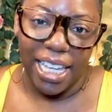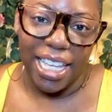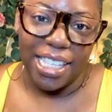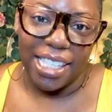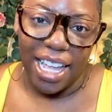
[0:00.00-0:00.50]

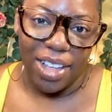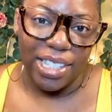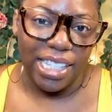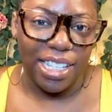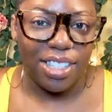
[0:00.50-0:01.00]
has now
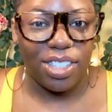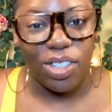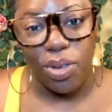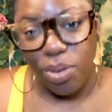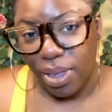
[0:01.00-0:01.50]
since
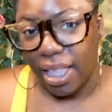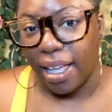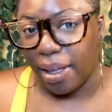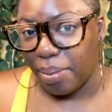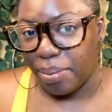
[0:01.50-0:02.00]
sued
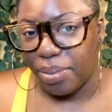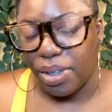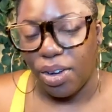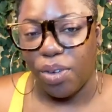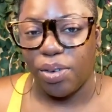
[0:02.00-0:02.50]
them,
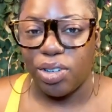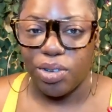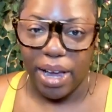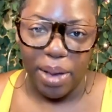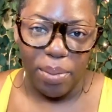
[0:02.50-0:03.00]
for
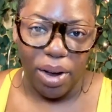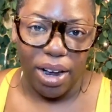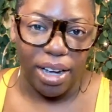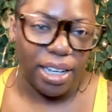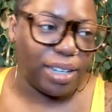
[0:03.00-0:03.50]

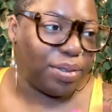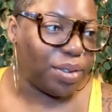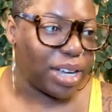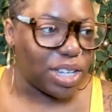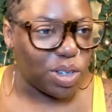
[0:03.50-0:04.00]
trademark
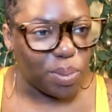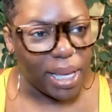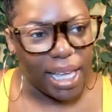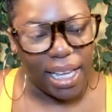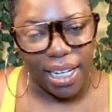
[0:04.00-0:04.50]

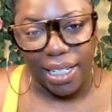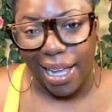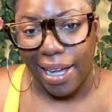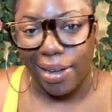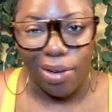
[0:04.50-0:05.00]
infringement and
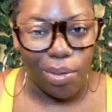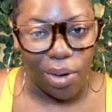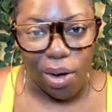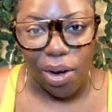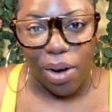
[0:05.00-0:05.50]
like
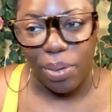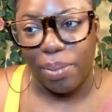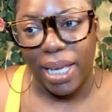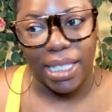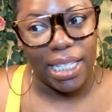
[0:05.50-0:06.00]
going hard
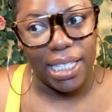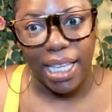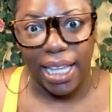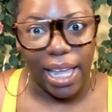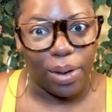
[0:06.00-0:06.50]
with basically
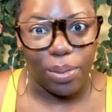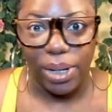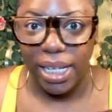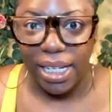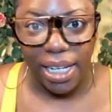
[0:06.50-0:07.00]
saying like,
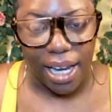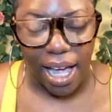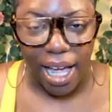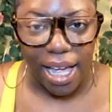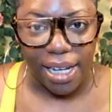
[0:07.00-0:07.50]
we did
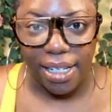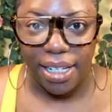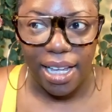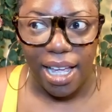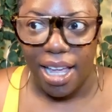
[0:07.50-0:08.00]
not
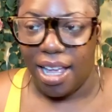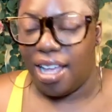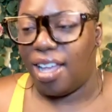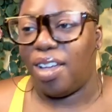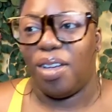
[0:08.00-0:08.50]

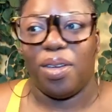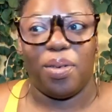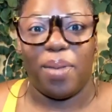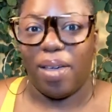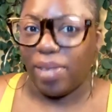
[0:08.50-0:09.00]

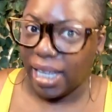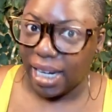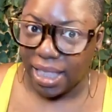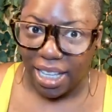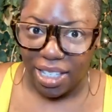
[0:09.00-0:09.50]
have
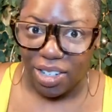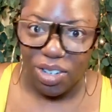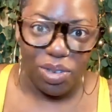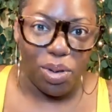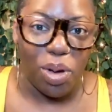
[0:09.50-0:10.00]
anything to
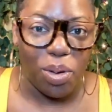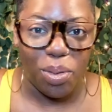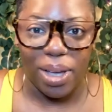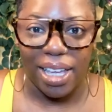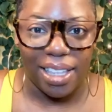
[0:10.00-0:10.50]
do
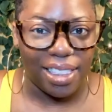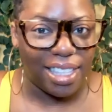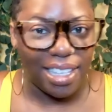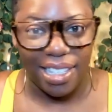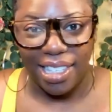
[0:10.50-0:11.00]
with
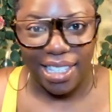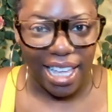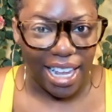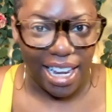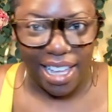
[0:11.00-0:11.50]
this
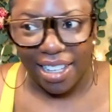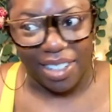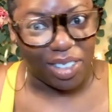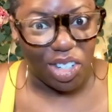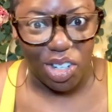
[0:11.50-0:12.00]
satanic
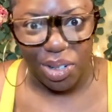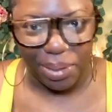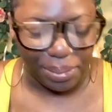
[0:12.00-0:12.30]
shoe.